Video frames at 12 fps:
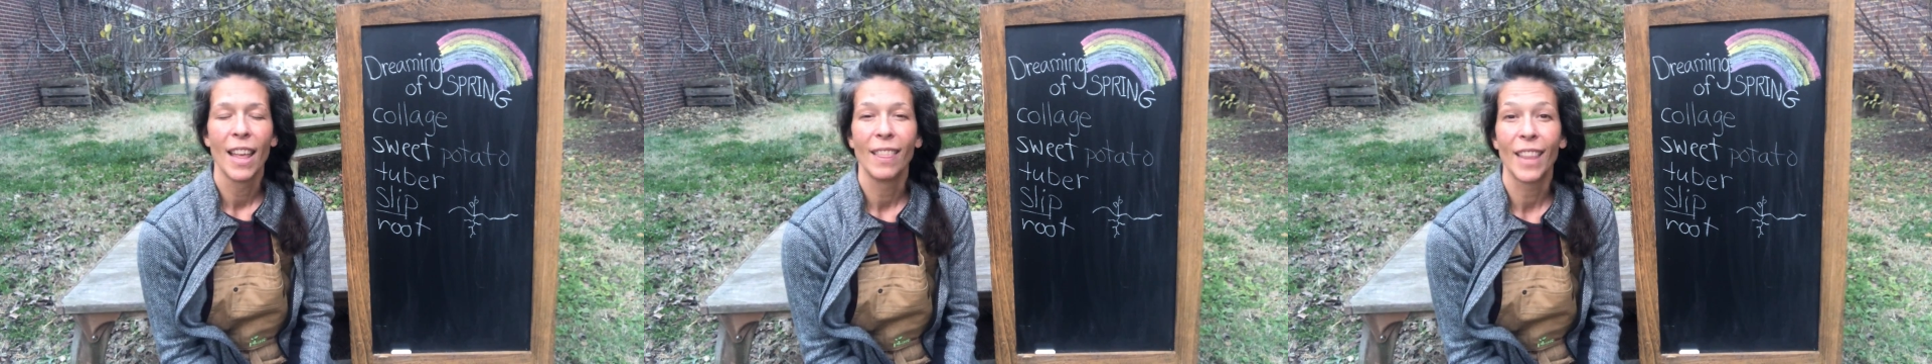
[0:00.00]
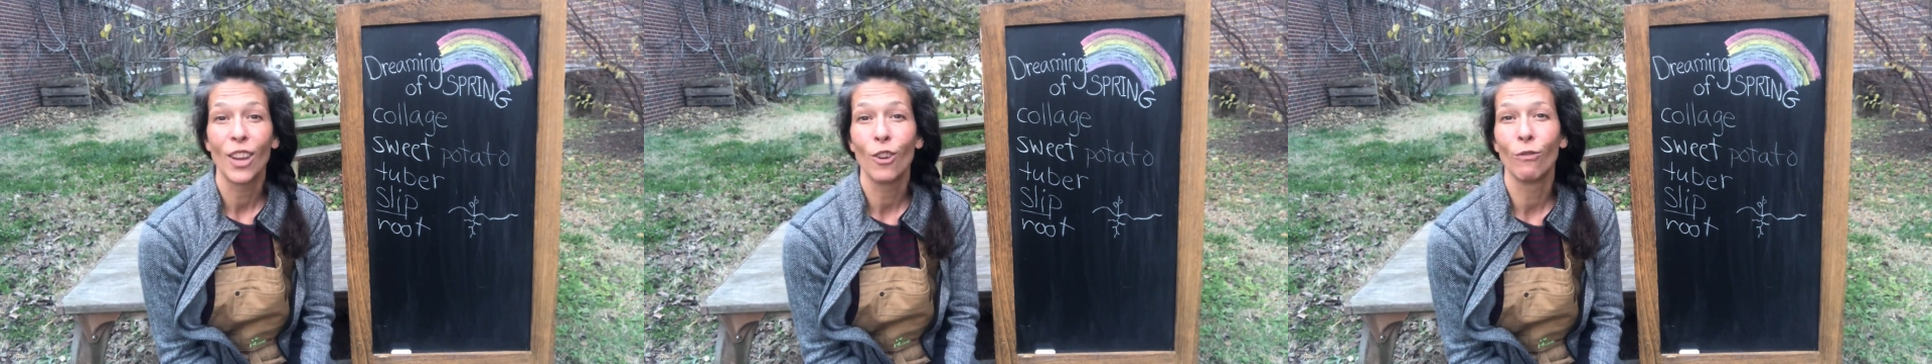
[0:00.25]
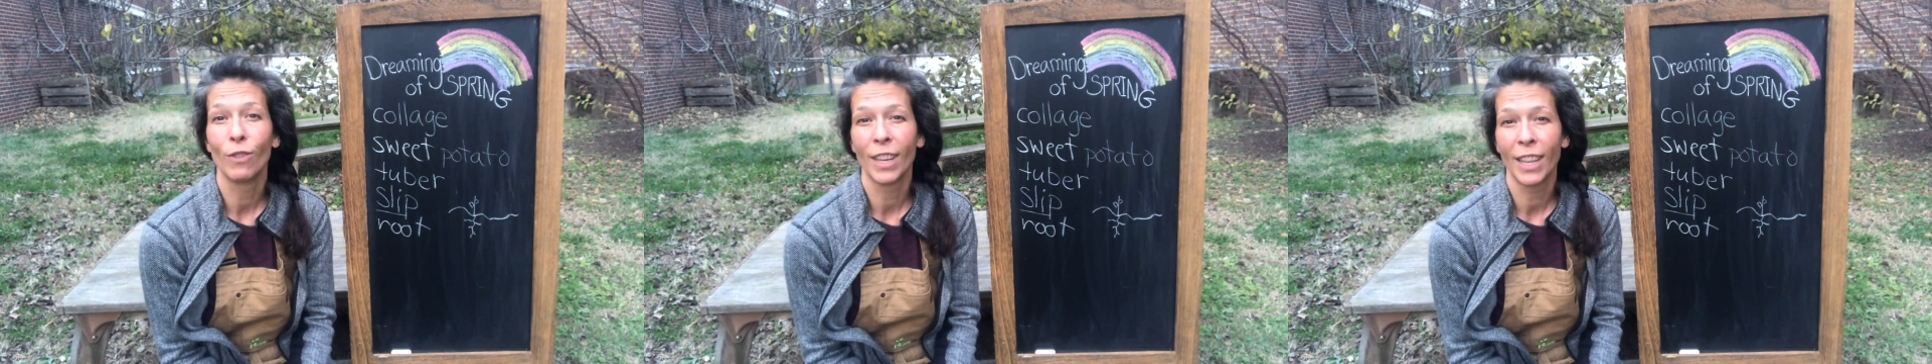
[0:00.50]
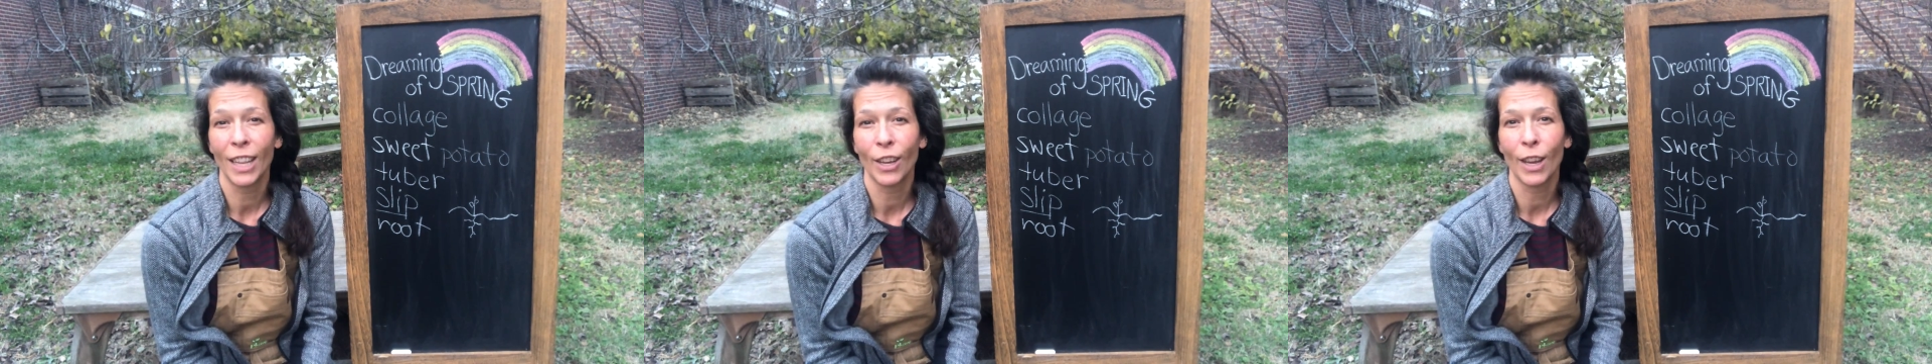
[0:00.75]
that you're
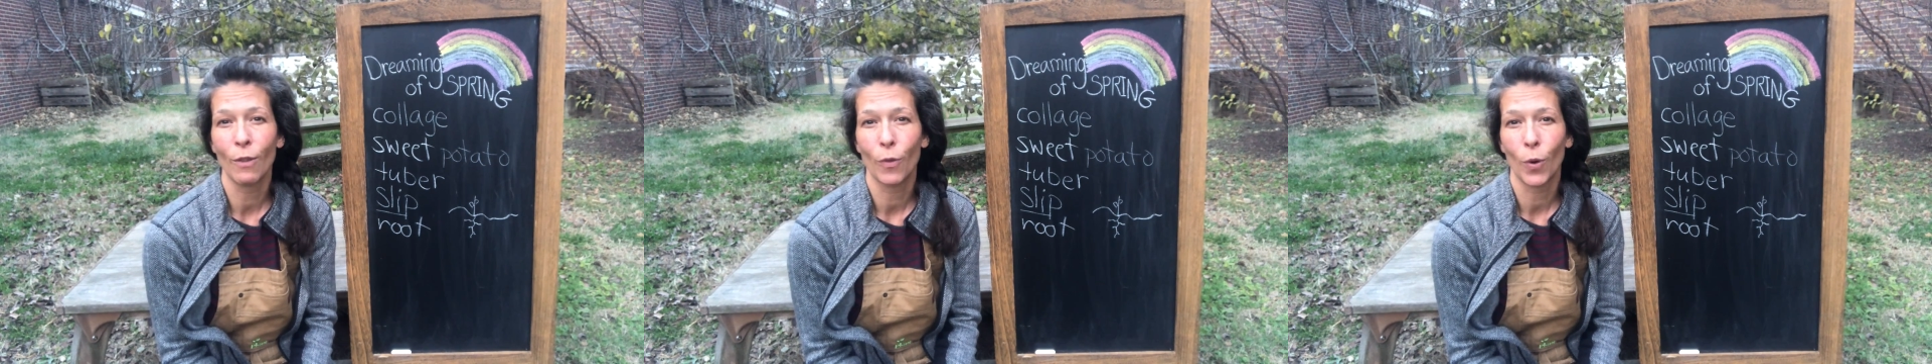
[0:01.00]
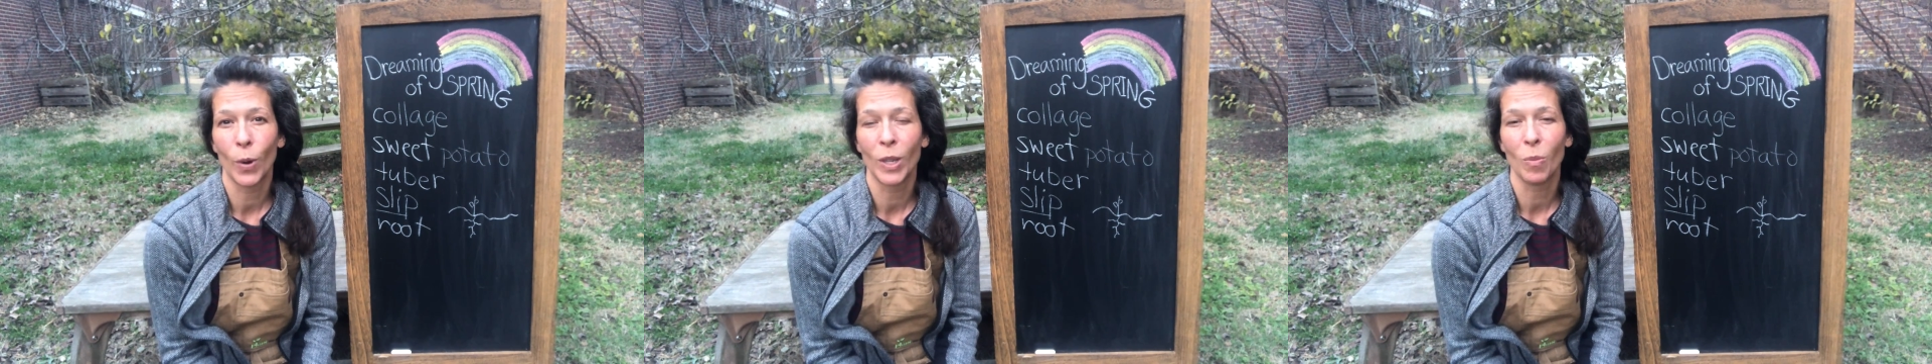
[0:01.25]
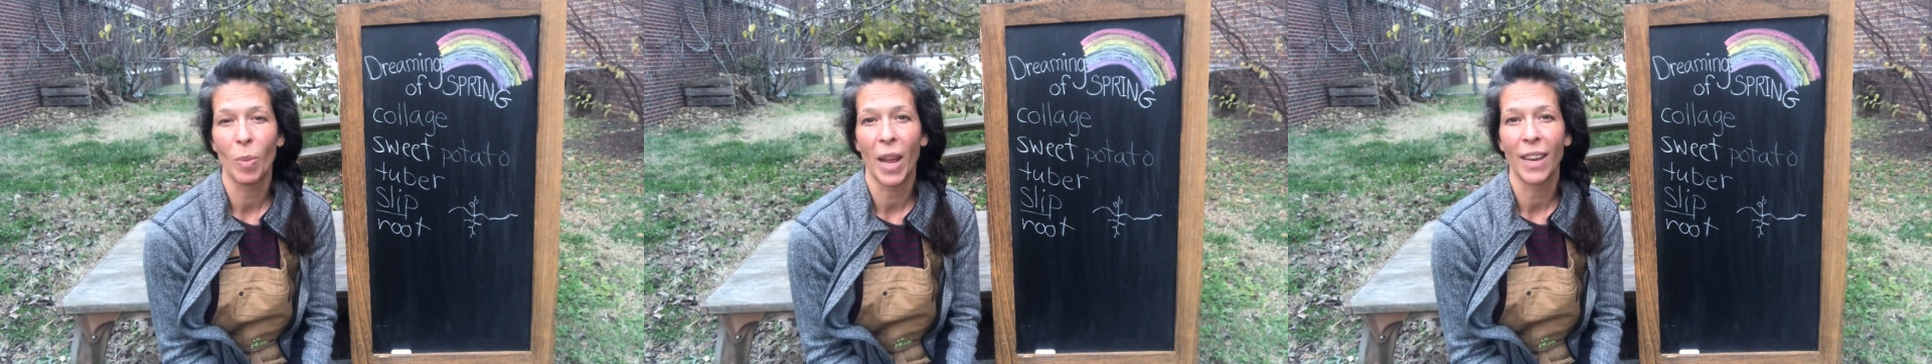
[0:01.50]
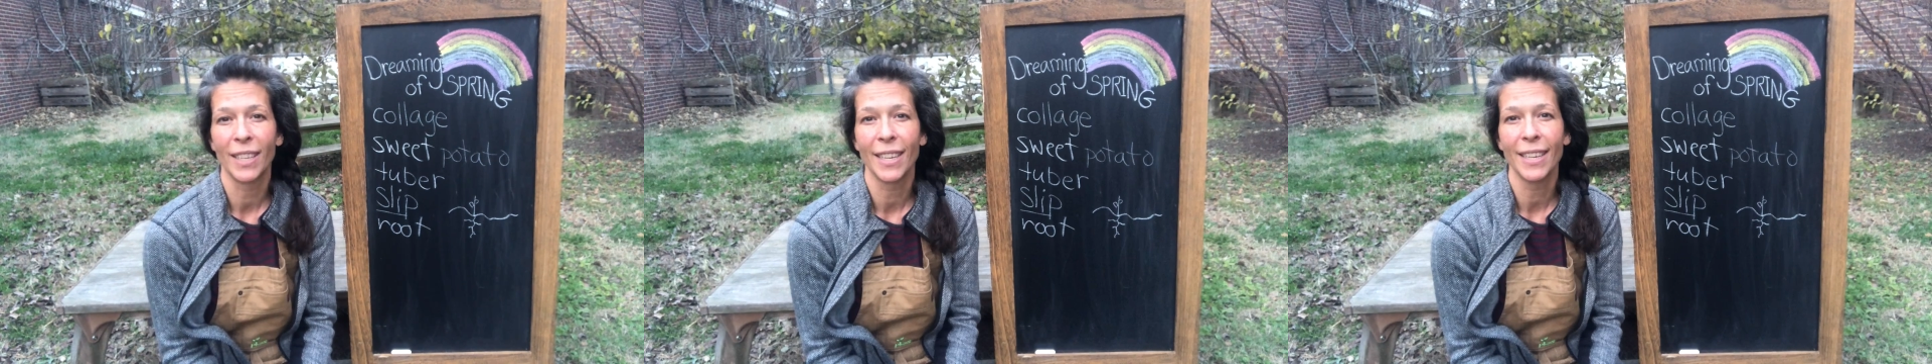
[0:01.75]
really looking forward to
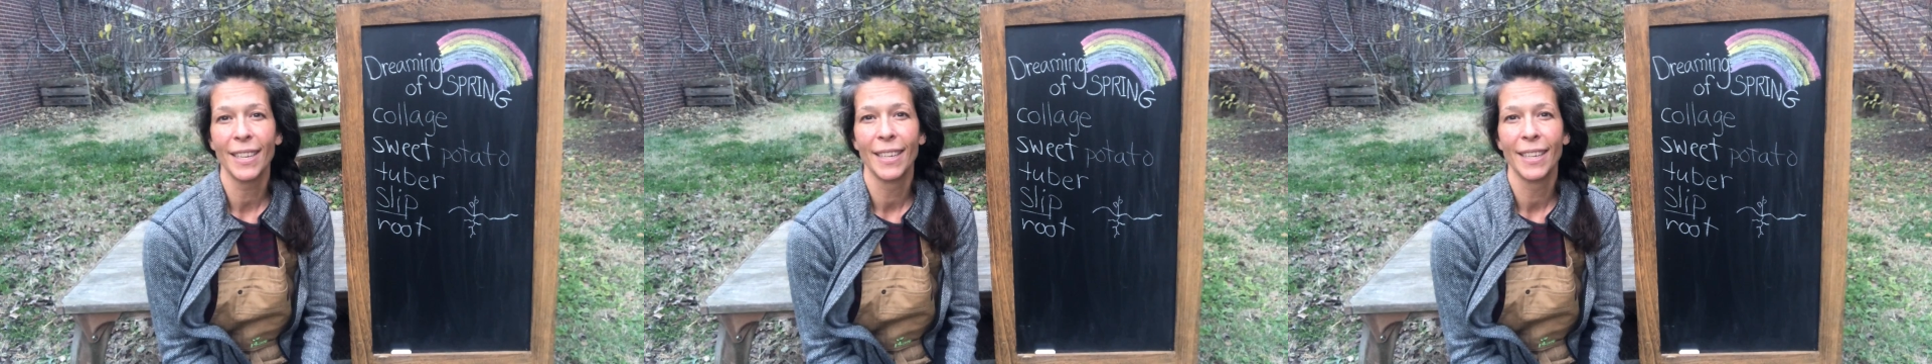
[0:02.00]
planting?